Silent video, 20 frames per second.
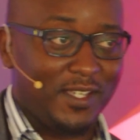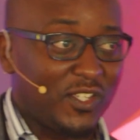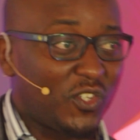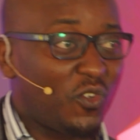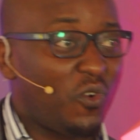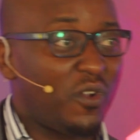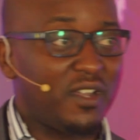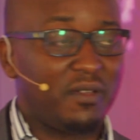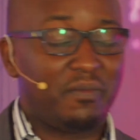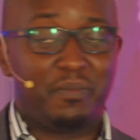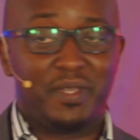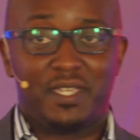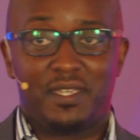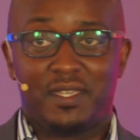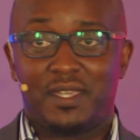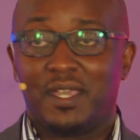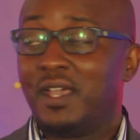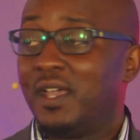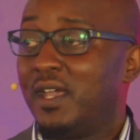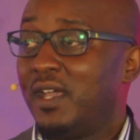it's going to be
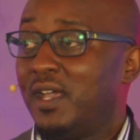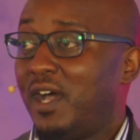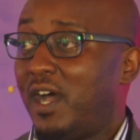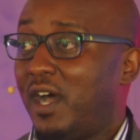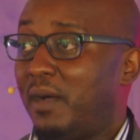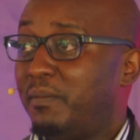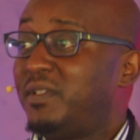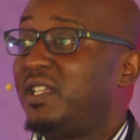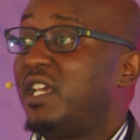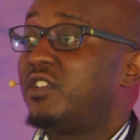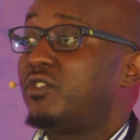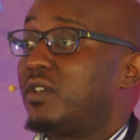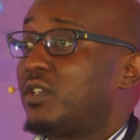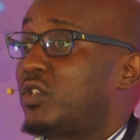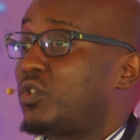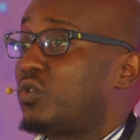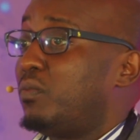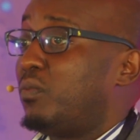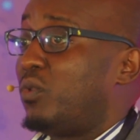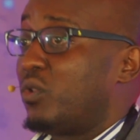dangerous
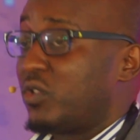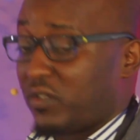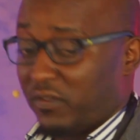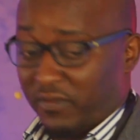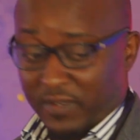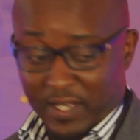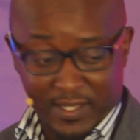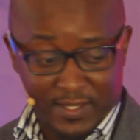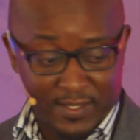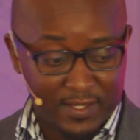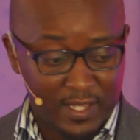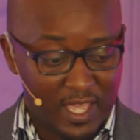to most of us.